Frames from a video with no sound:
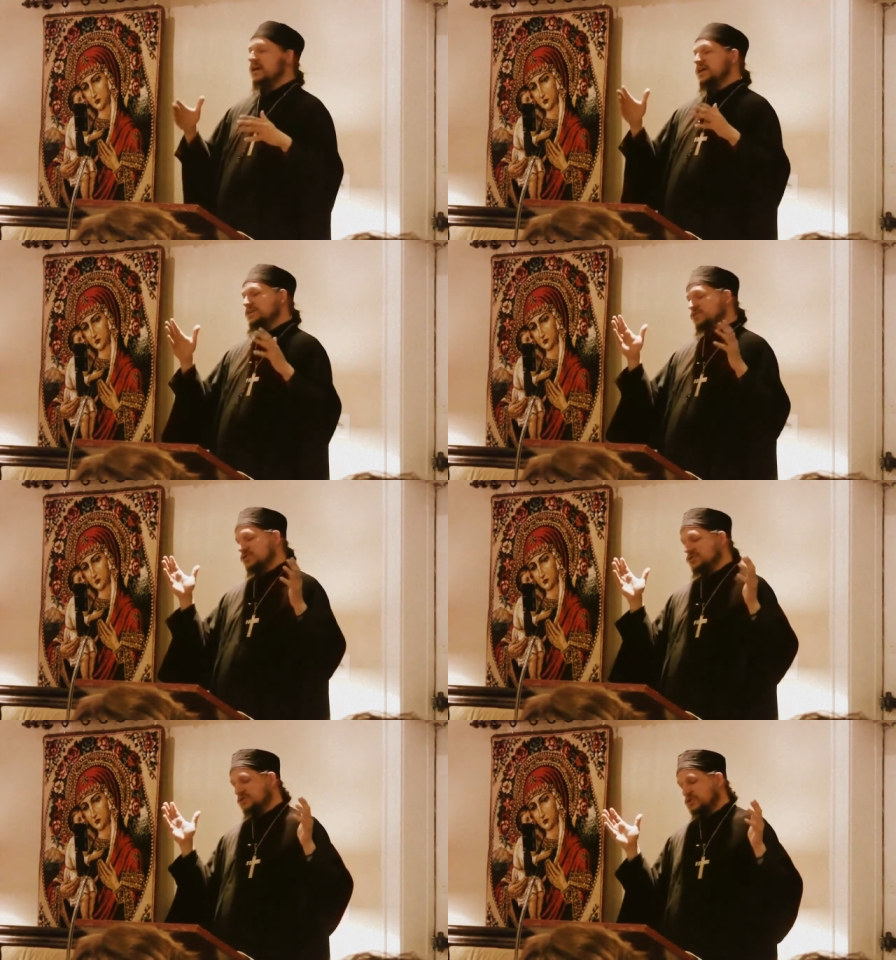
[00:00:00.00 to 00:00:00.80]
And of
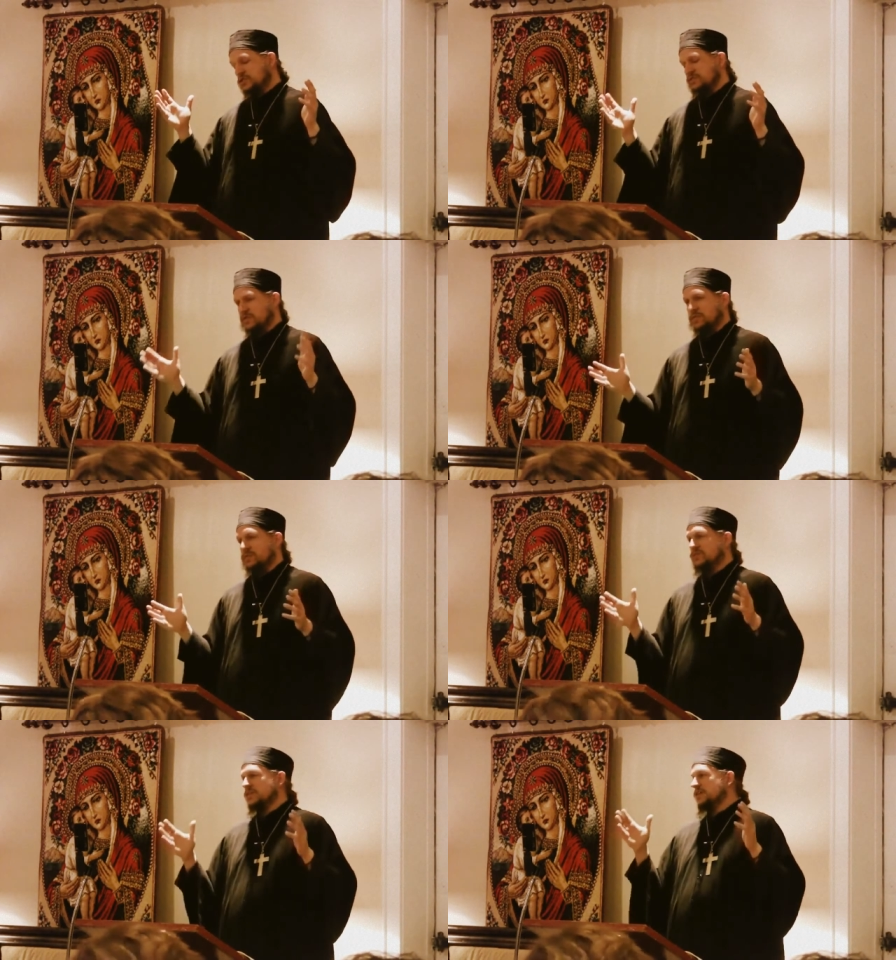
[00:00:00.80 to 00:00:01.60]
course, first and
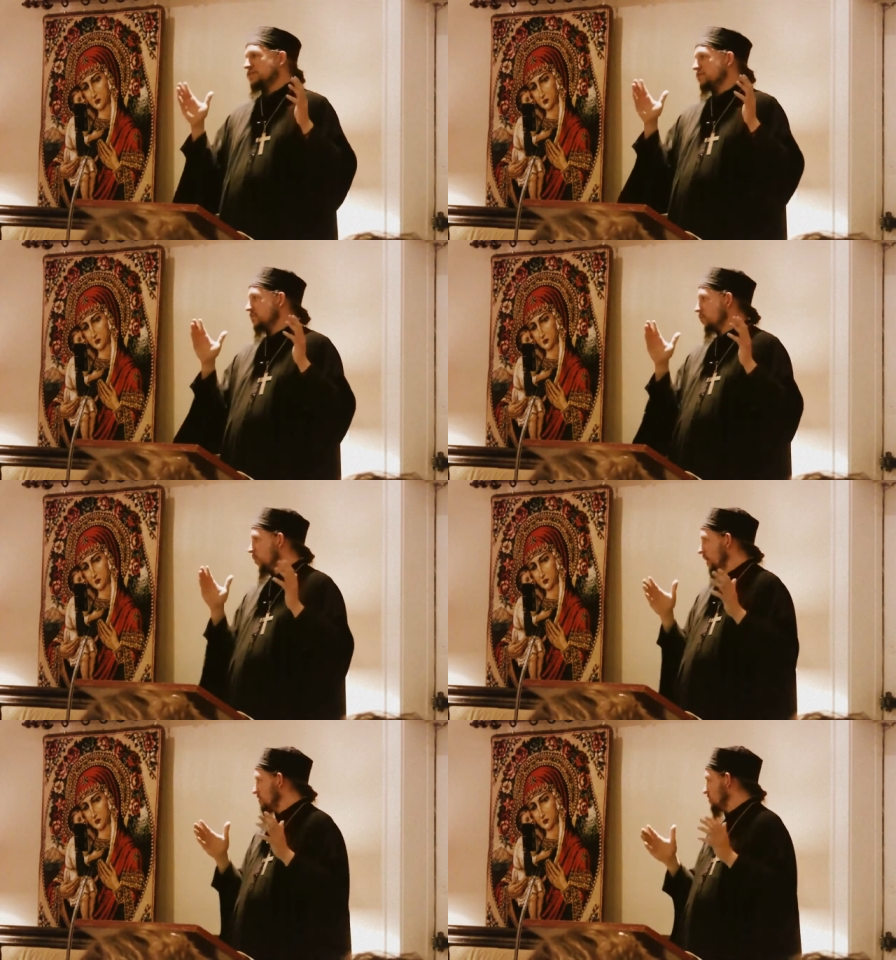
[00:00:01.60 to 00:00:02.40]
foremost is the
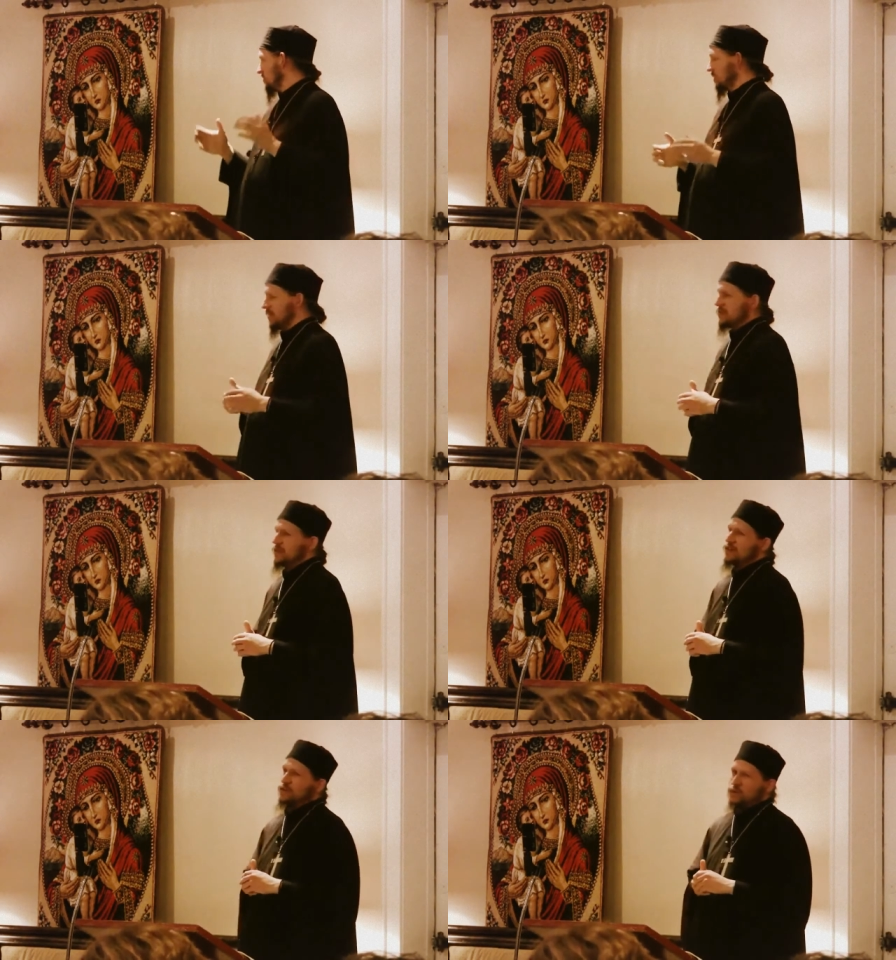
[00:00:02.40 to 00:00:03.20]
wants and the
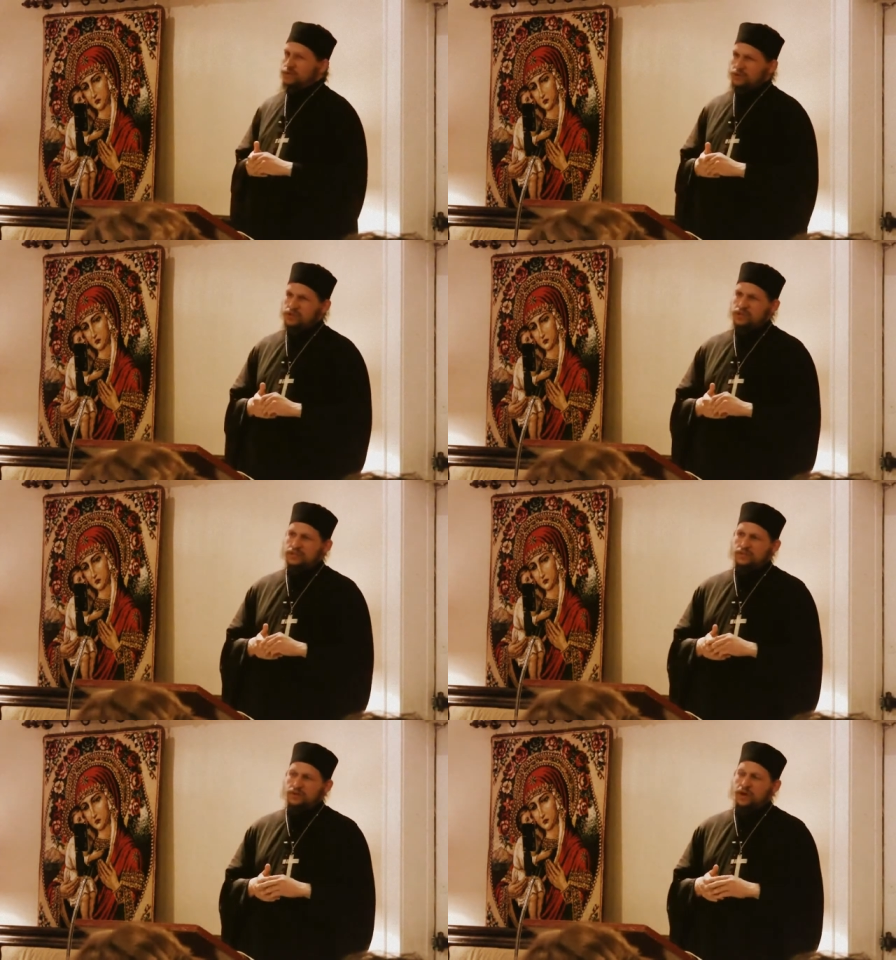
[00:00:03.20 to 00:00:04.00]
needs of our Lord
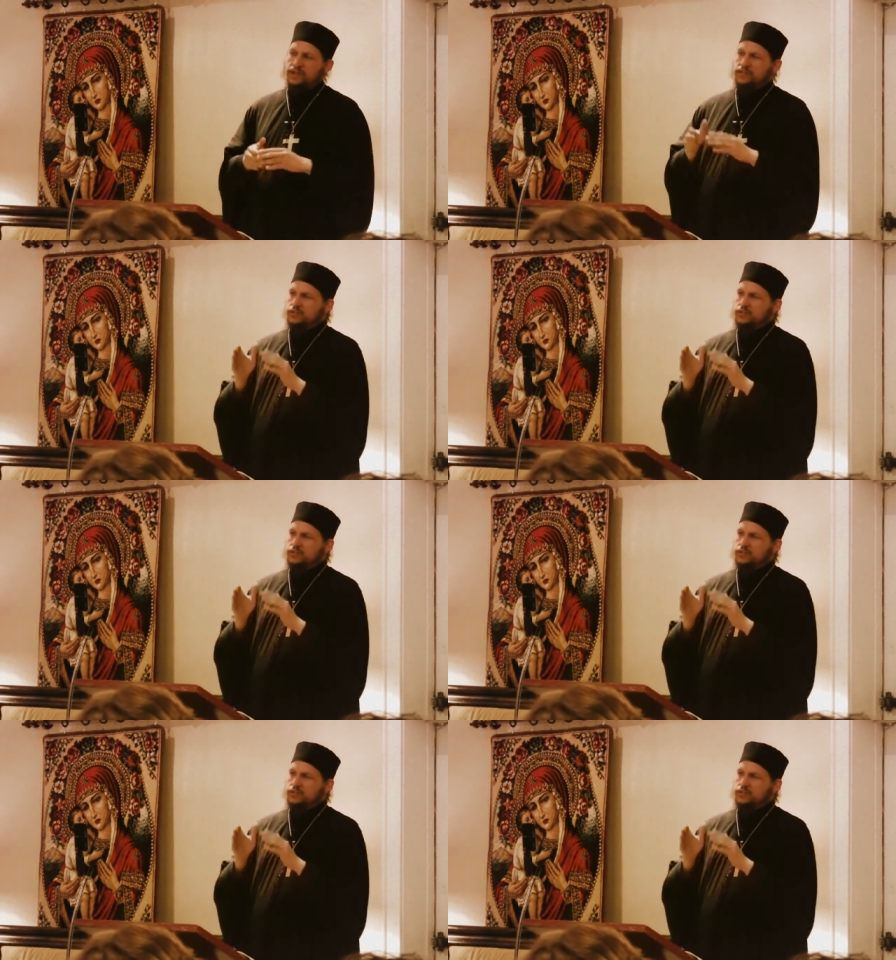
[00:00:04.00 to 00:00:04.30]
Jesus Christ.